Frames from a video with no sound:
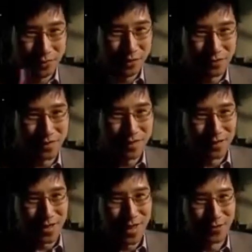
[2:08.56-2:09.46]
was
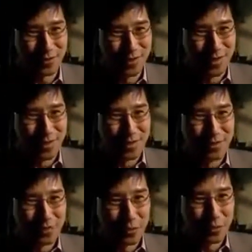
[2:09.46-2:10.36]
upside down,
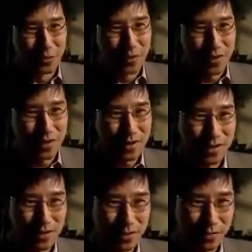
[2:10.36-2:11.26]
so
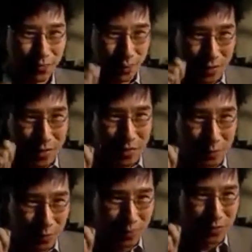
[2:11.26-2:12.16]
he had the boiling
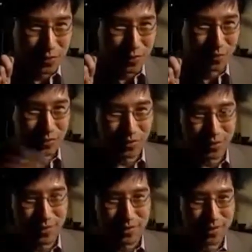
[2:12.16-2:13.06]
point of
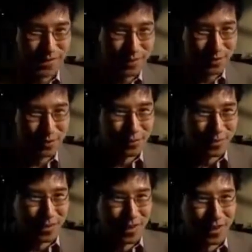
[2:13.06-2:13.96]
water as zero
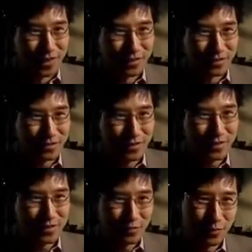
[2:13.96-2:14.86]
and the
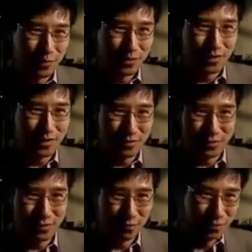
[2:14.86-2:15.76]
freezing point
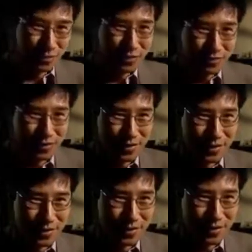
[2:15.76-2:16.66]
as
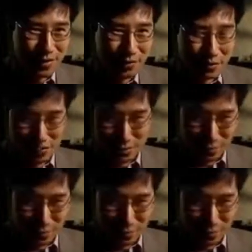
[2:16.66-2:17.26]
100, with